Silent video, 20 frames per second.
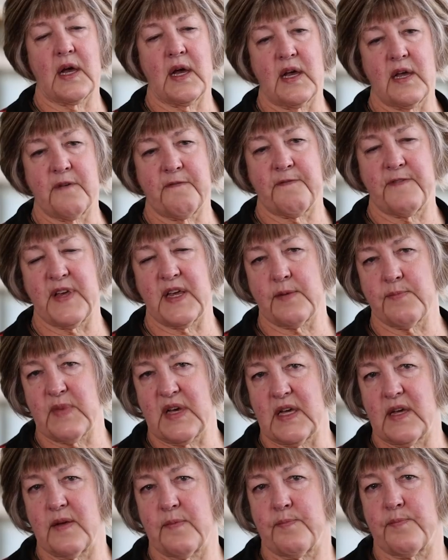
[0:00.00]
I feed
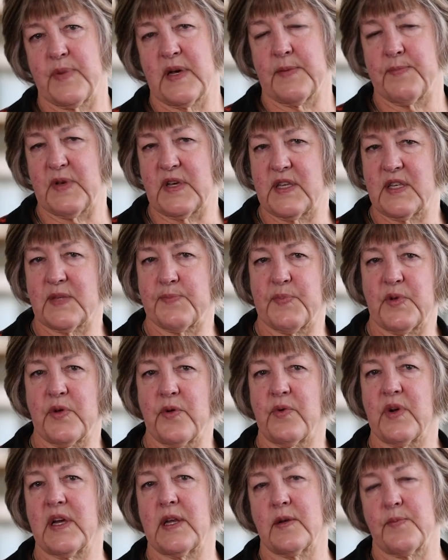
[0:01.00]
my puppies
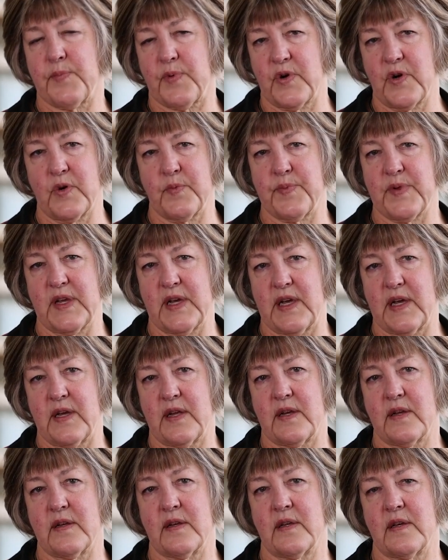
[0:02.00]
Purina Pro
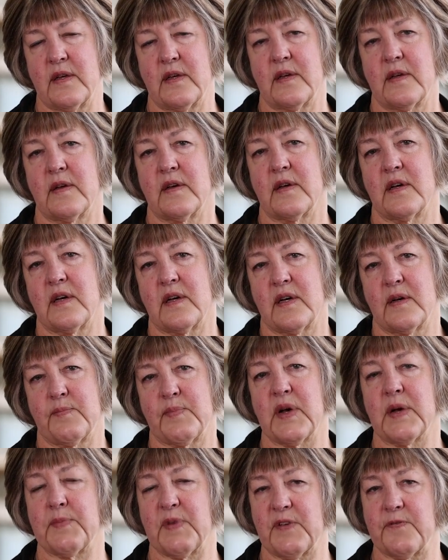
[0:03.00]
Plan
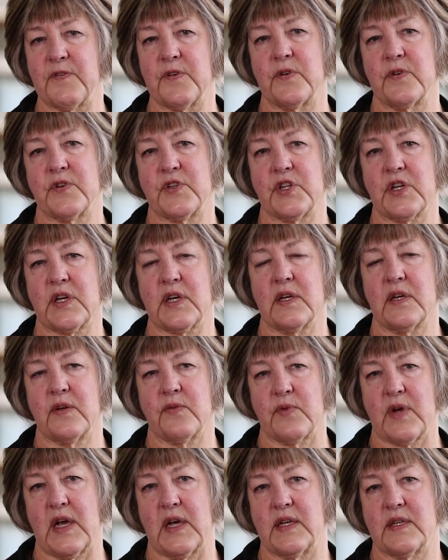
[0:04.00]
puppy food, chicken and
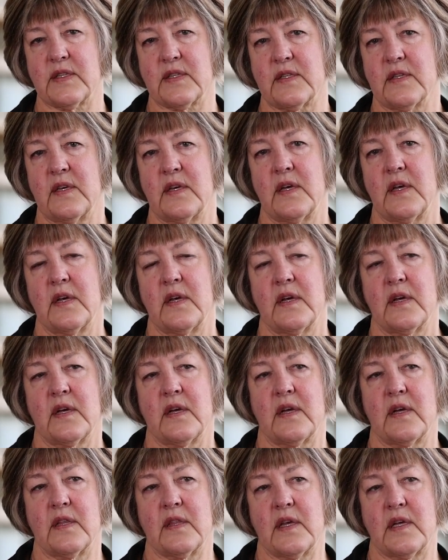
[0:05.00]
rice,
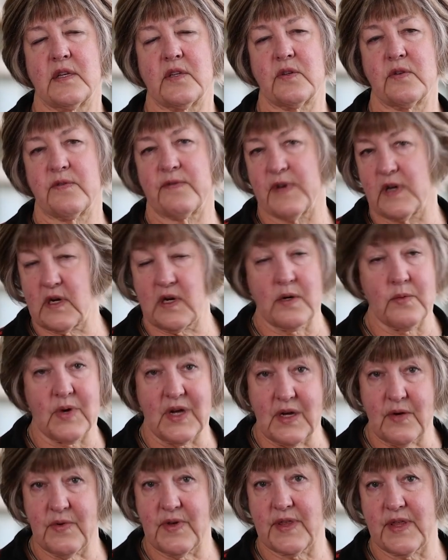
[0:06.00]
and they do very
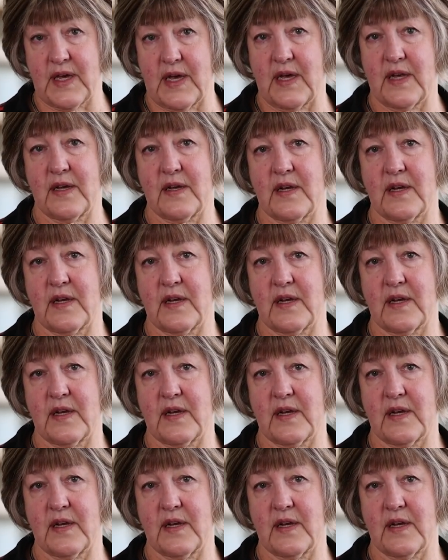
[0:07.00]
well with that.